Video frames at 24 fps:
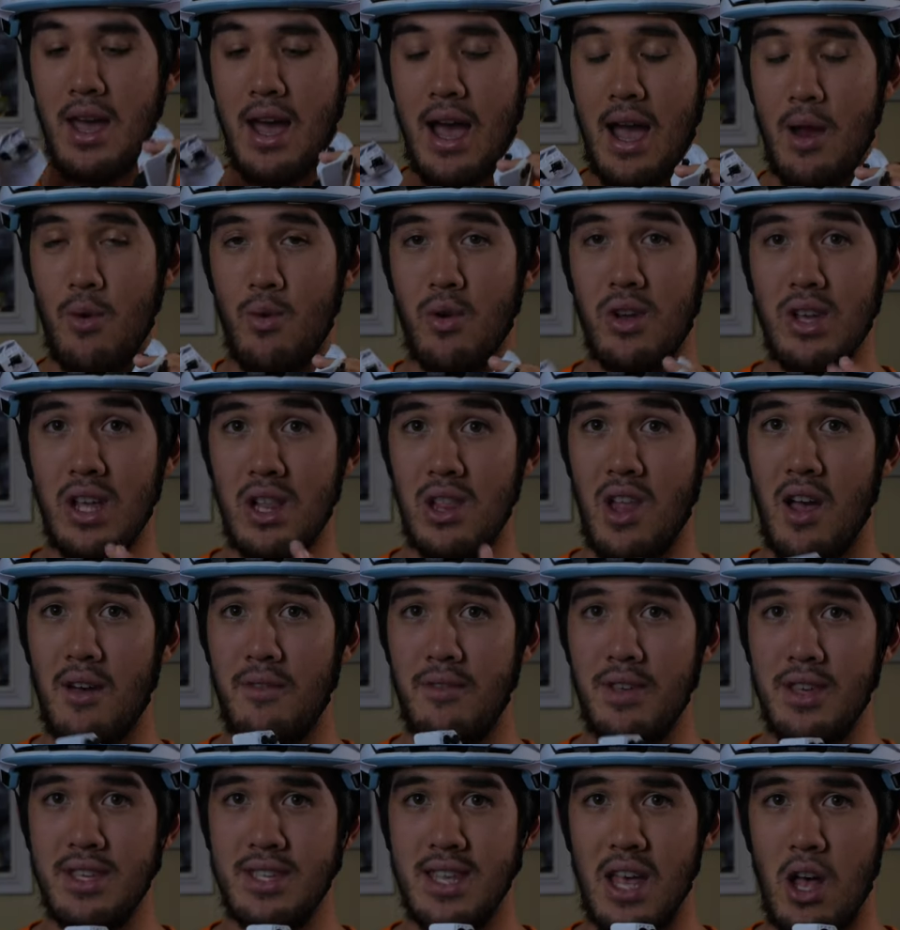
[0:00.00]
I really
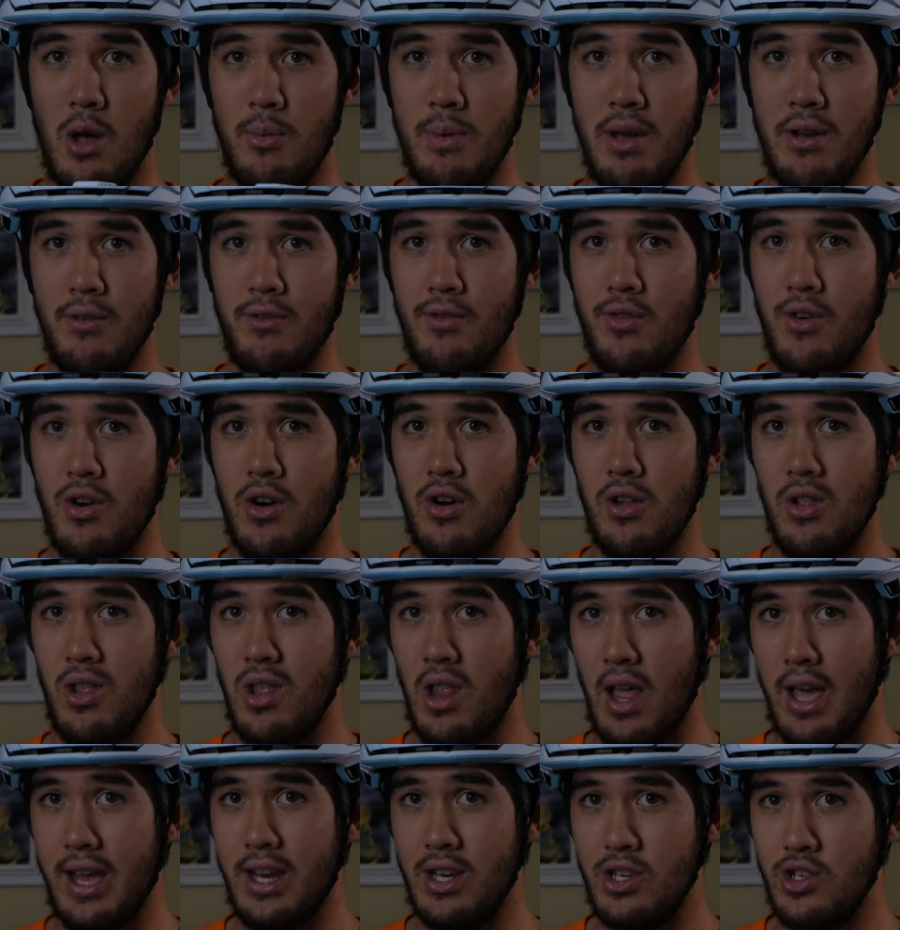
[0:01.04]
love this helmet for
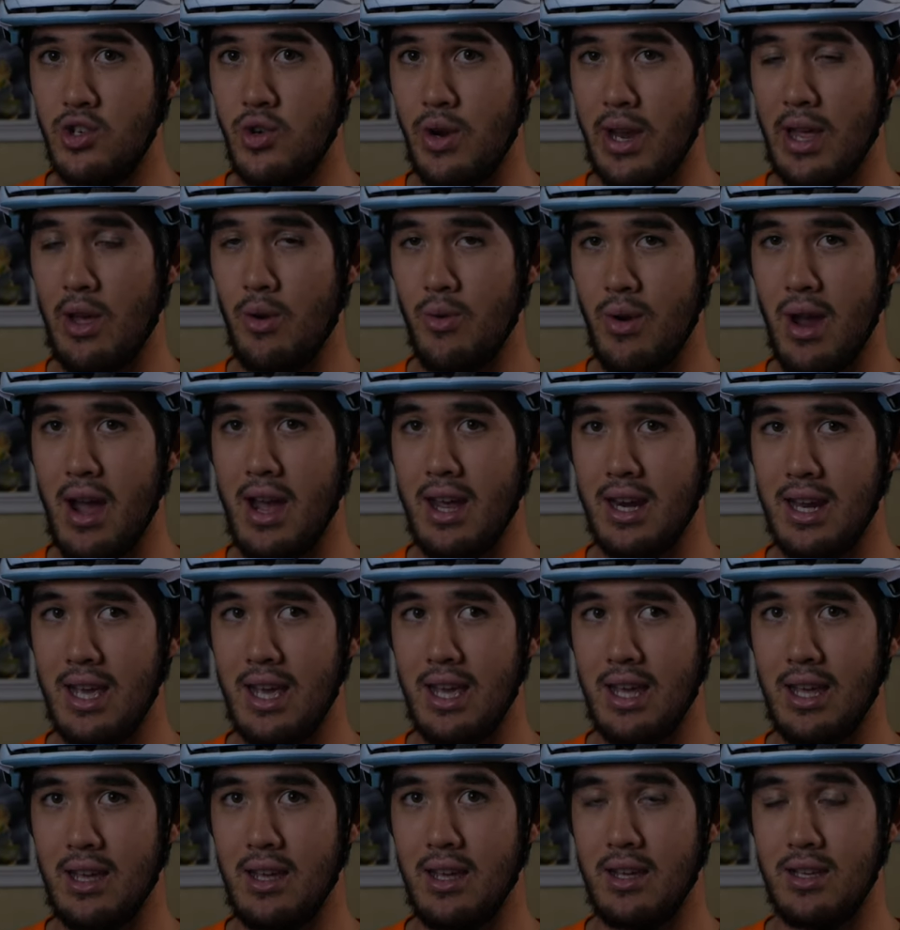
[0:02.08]
light trail
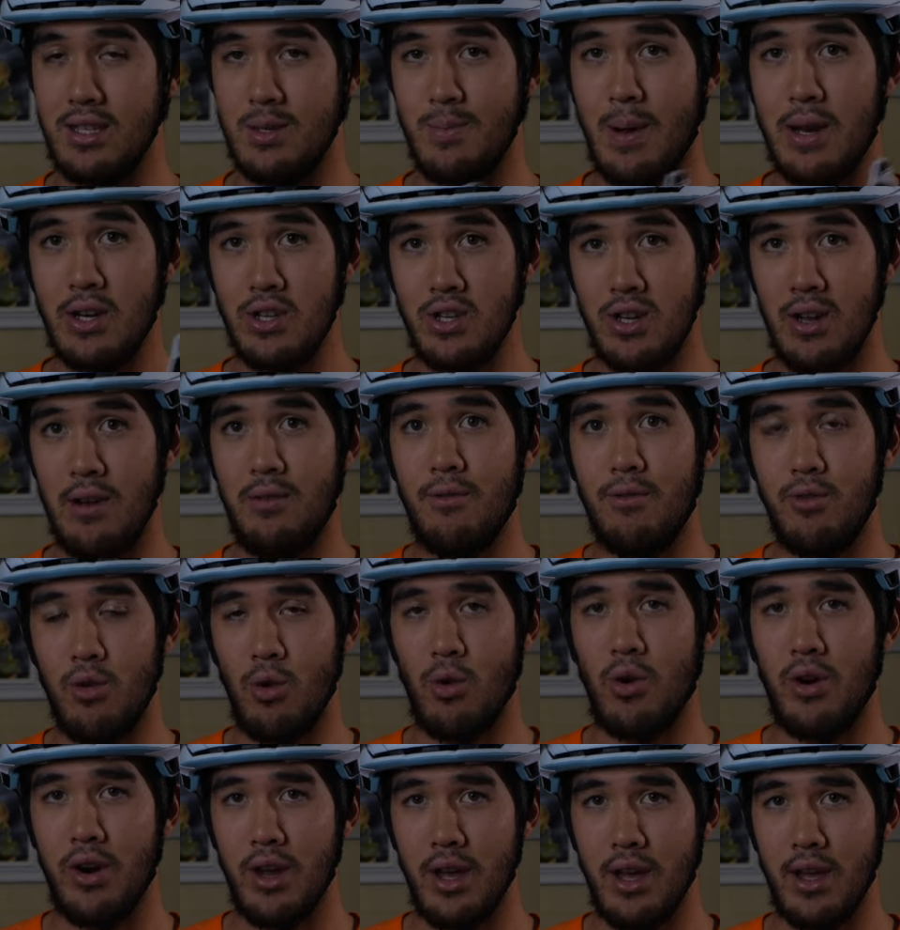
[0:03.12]
riding, especially in
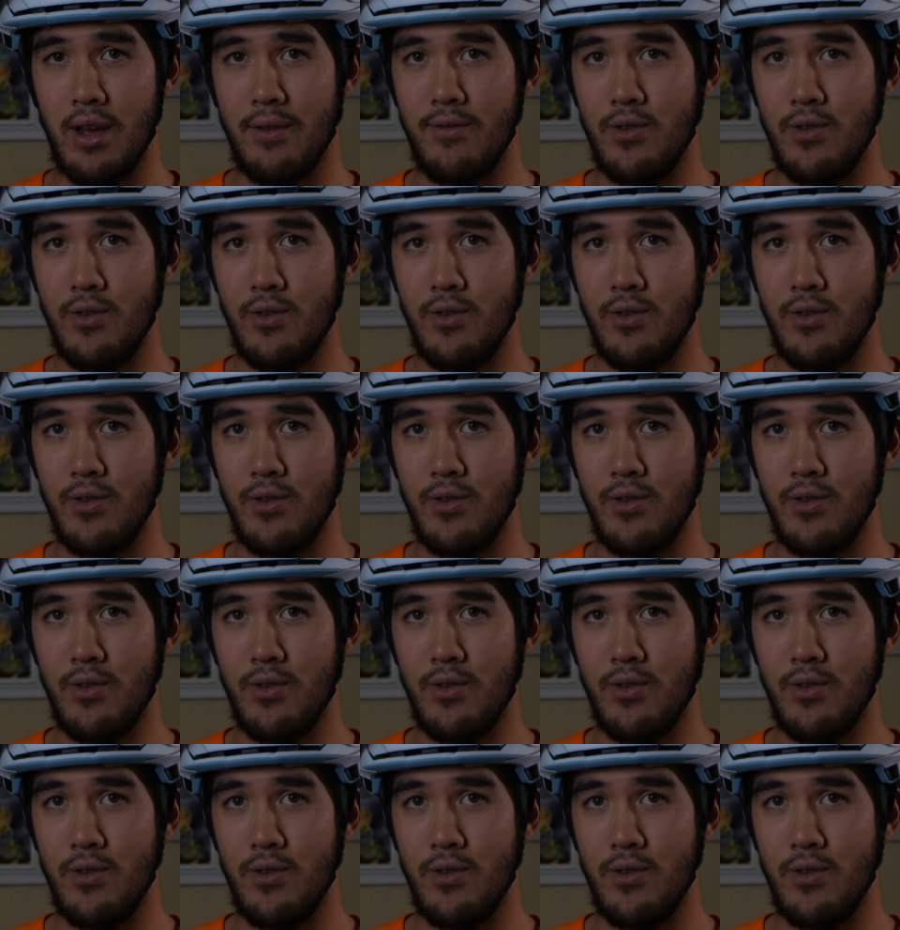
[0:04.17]
Florida.